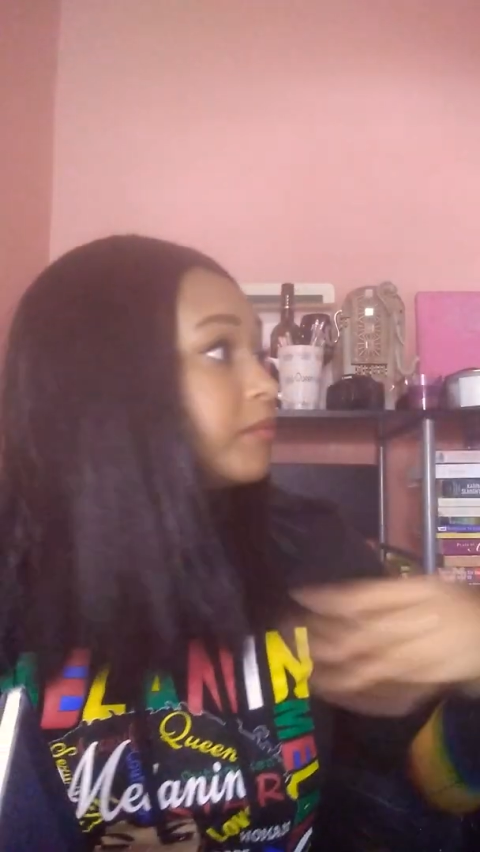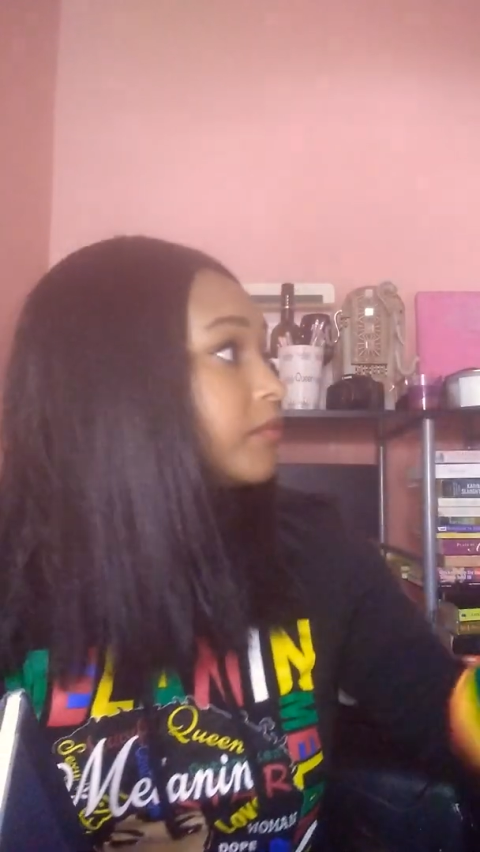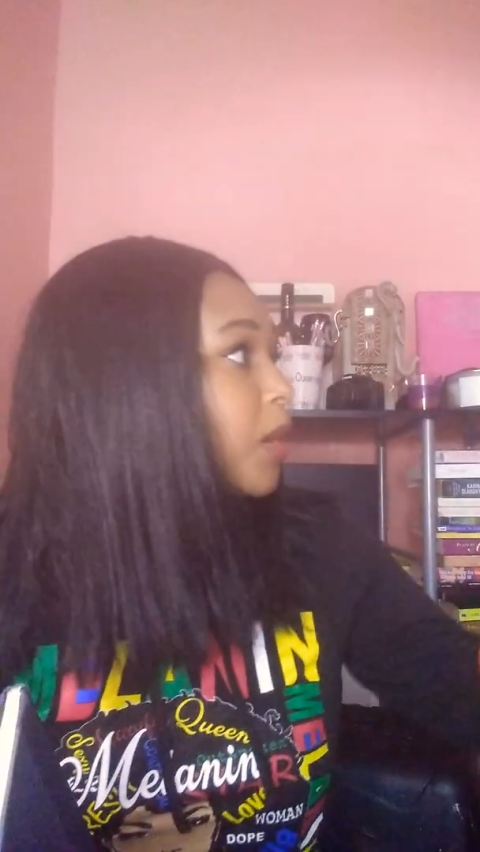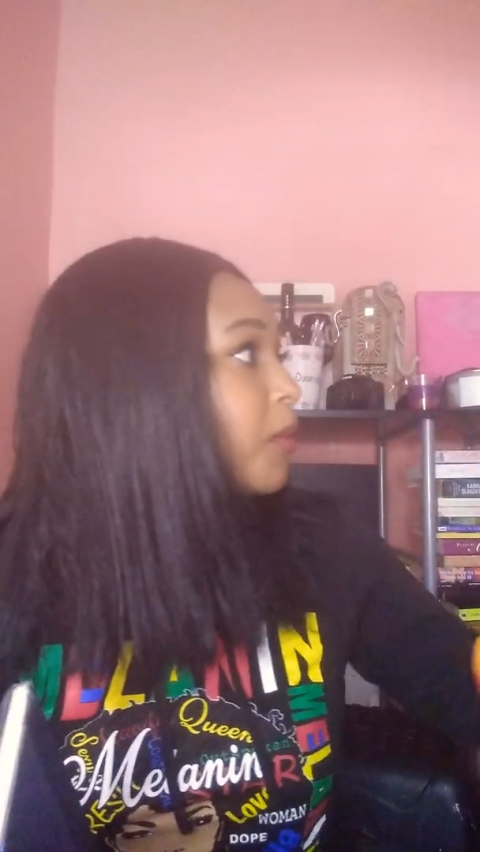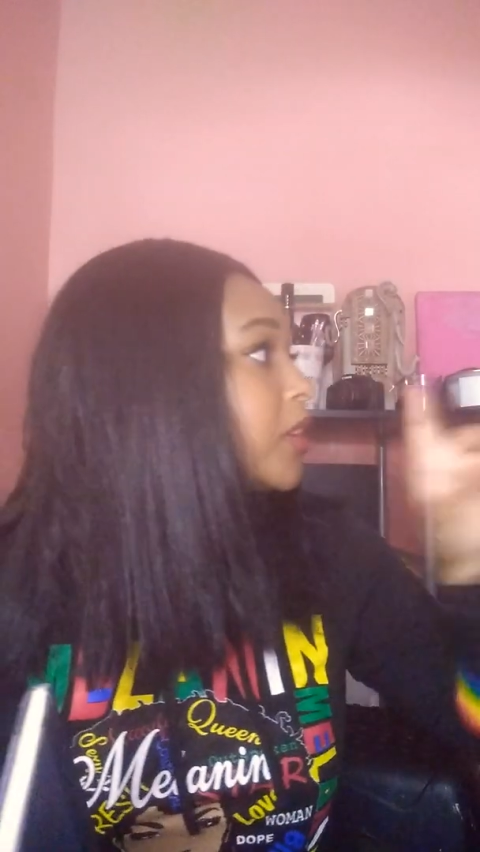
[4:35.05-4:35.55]

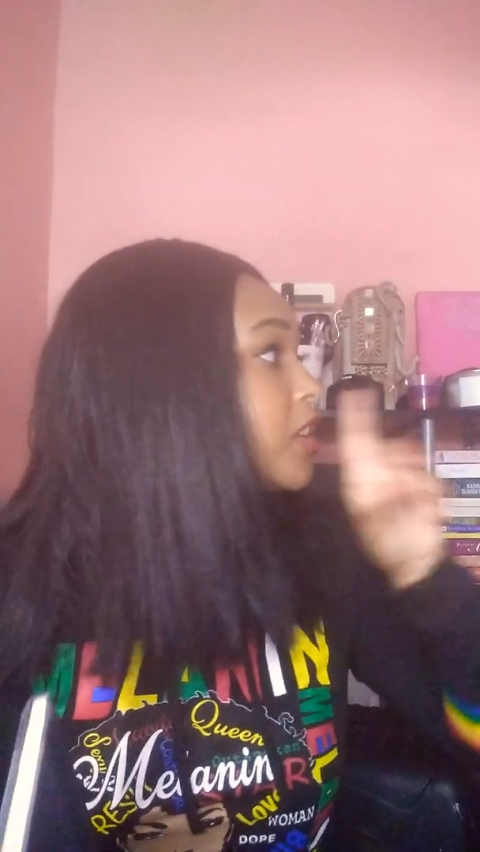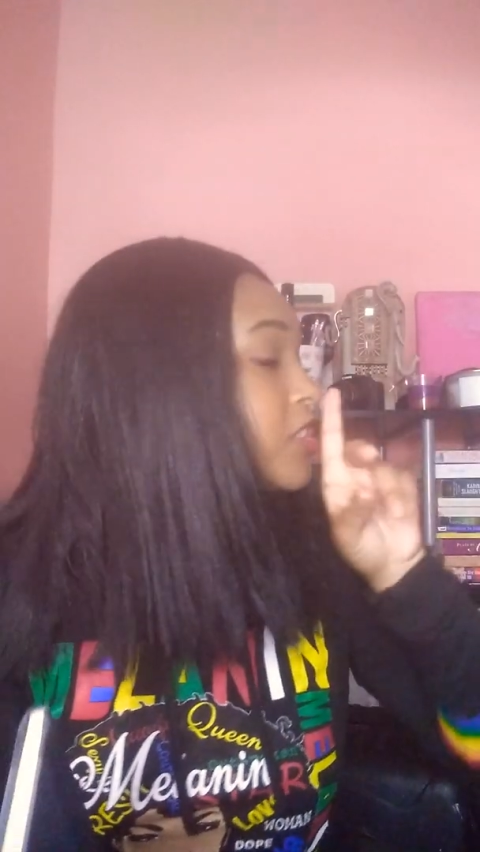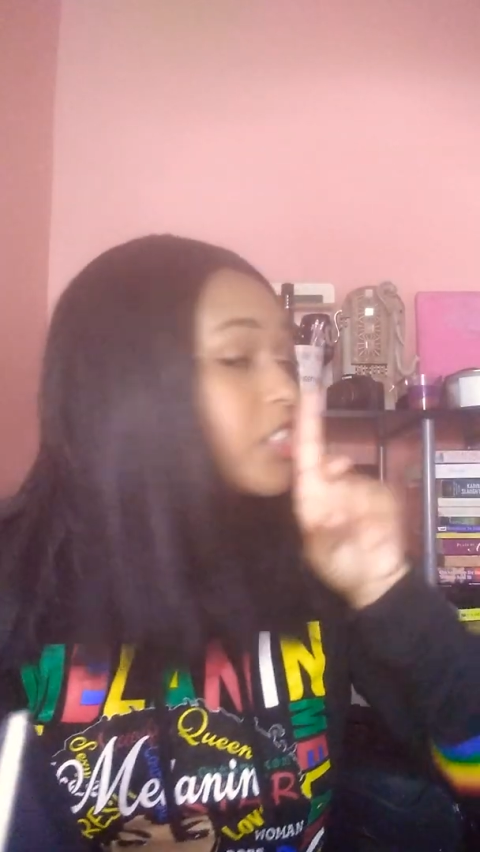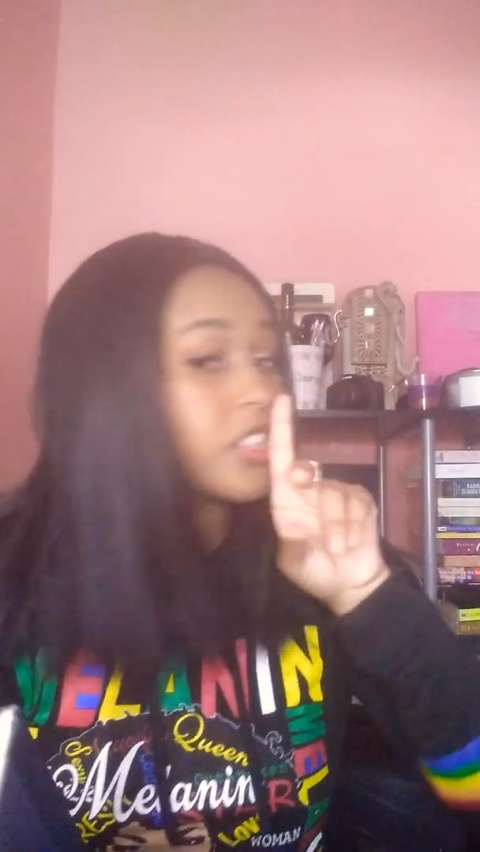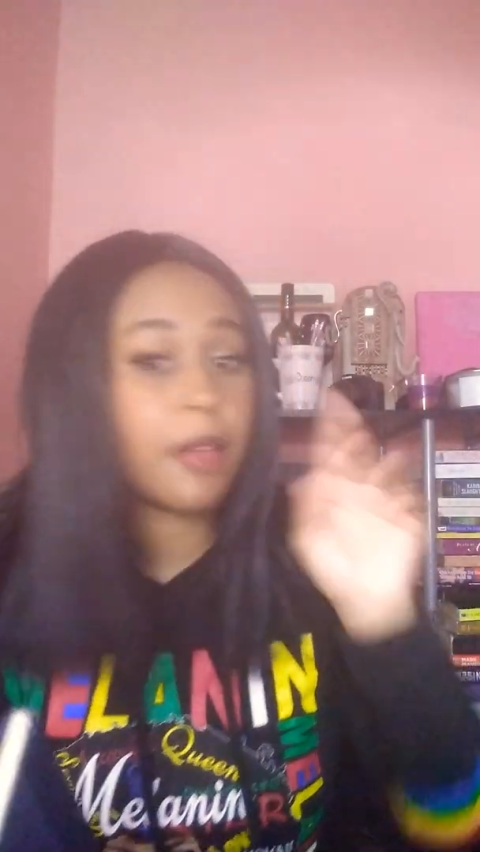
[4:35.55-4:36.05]
Come on,
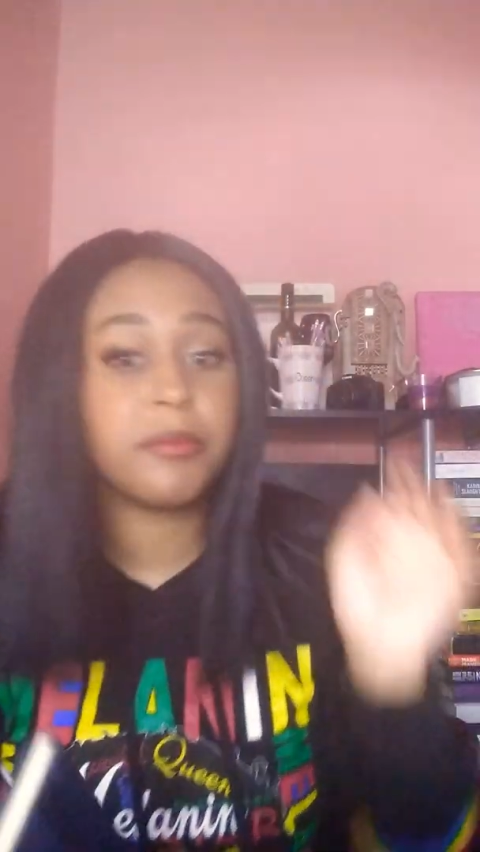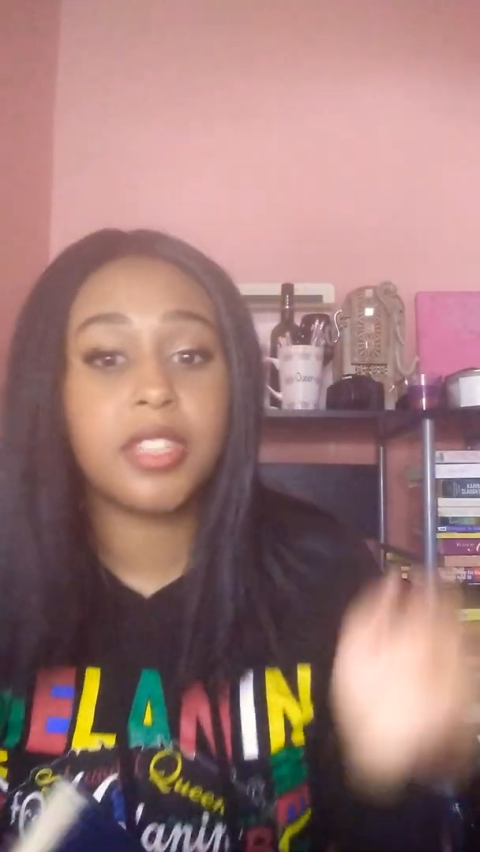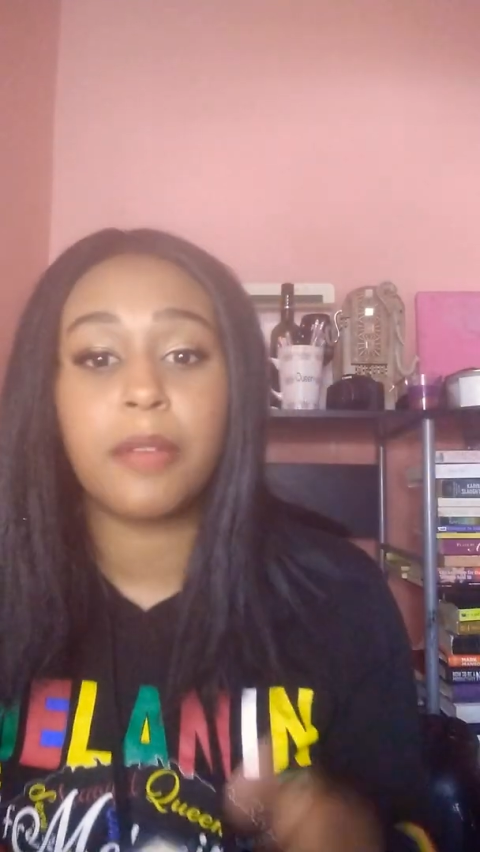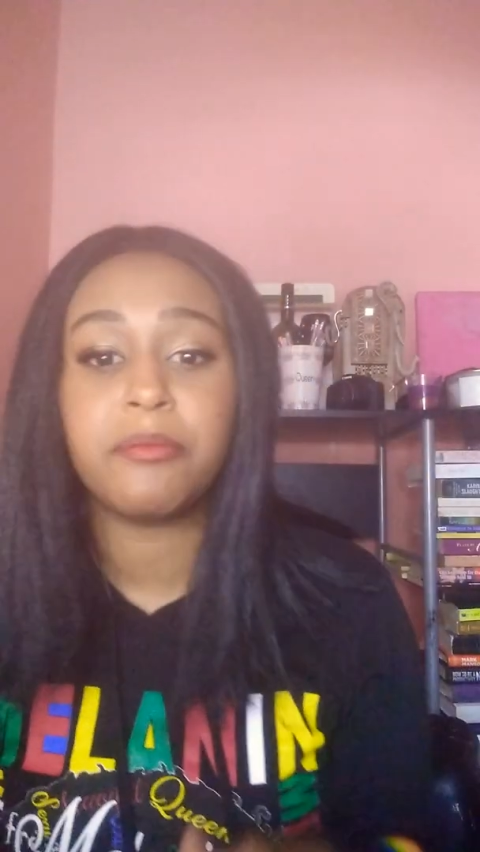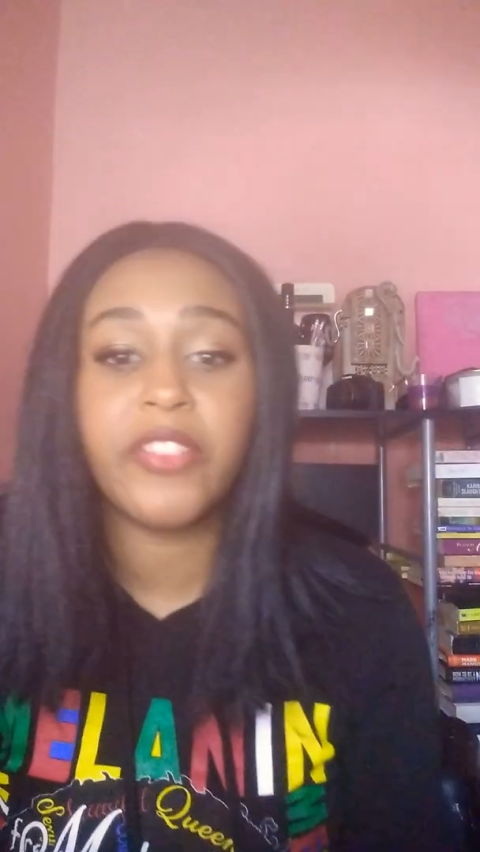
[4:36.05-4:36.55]

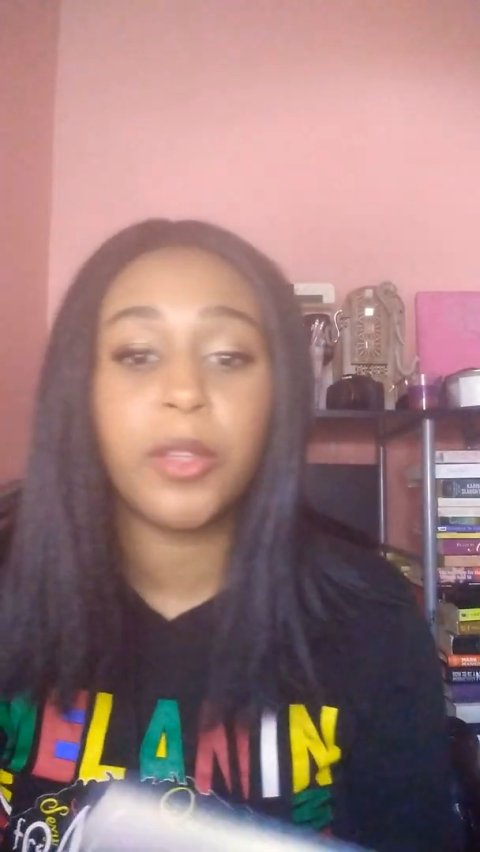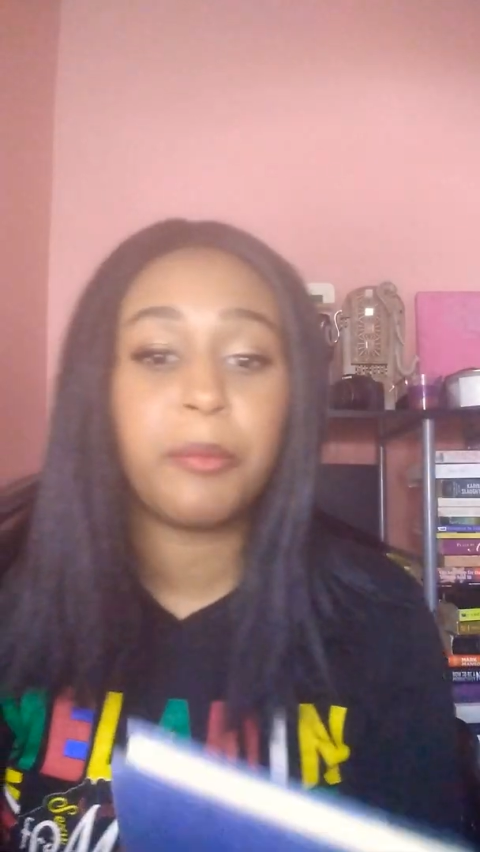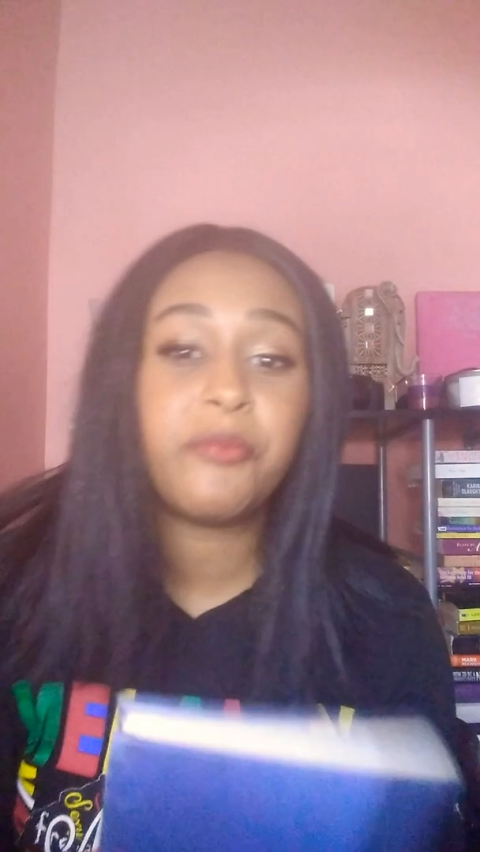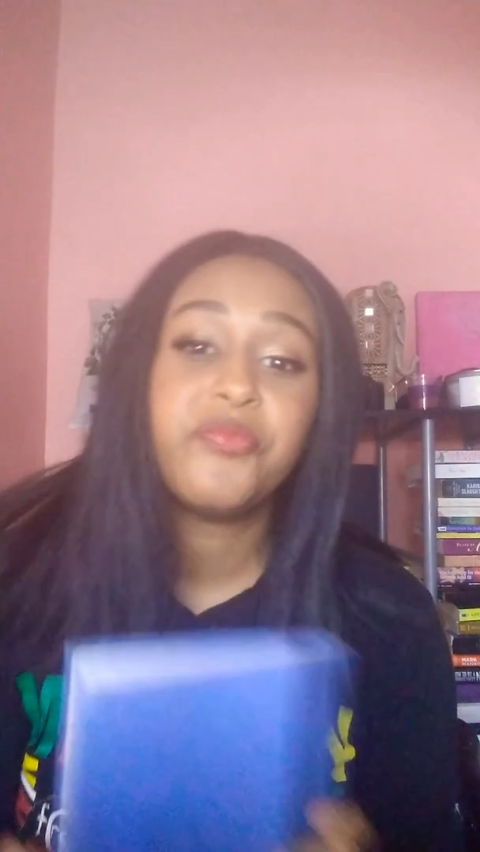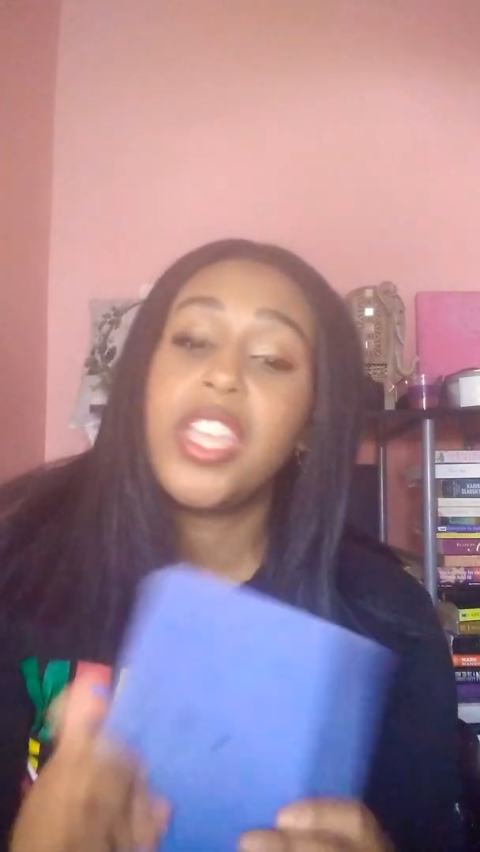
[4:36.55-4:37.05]
I'm
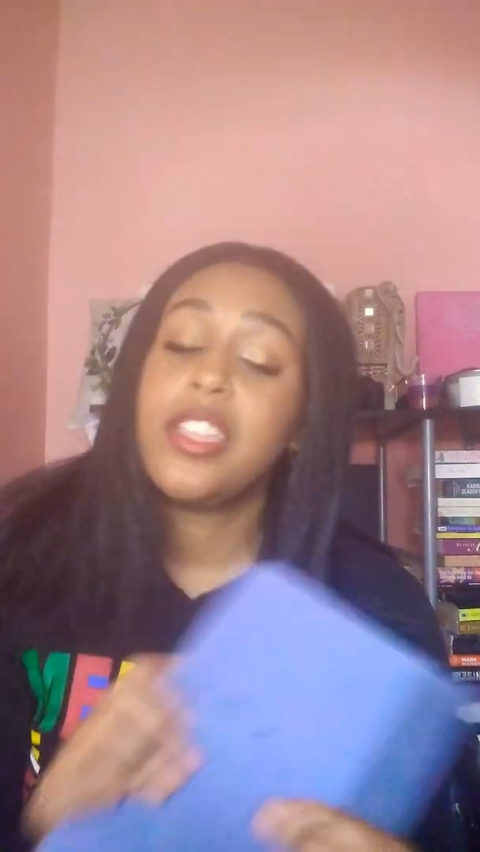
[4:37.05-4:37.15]
filming.